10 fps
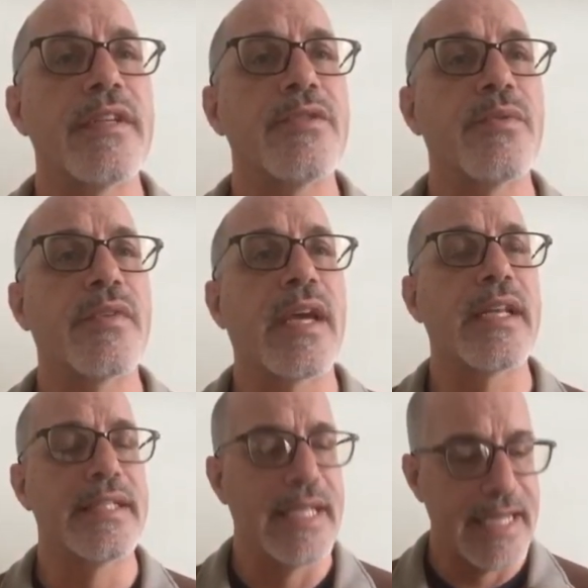we've got to
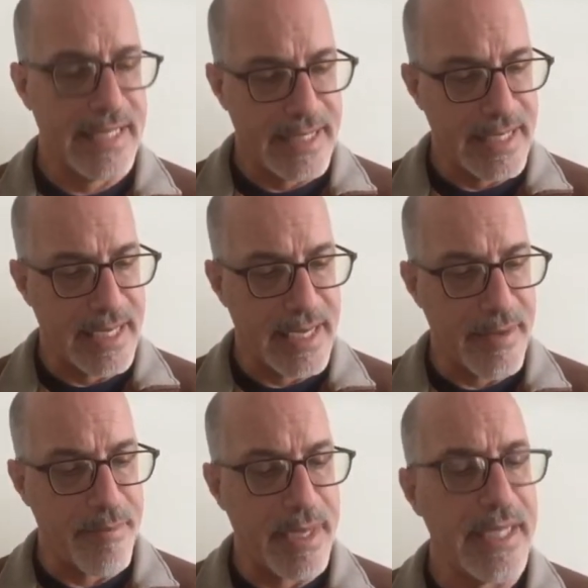take the
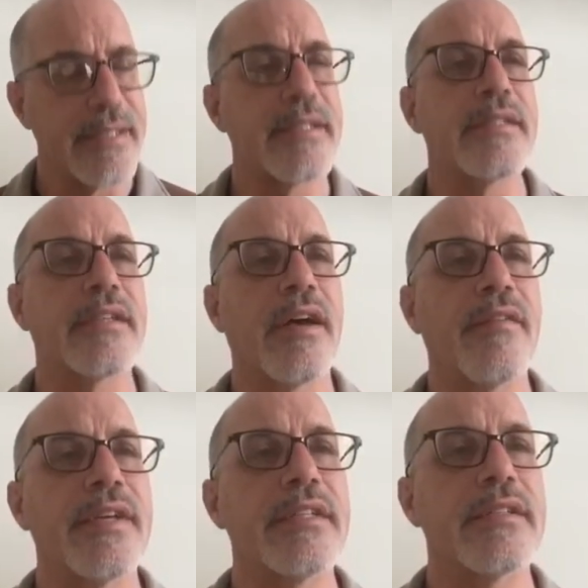bases of it,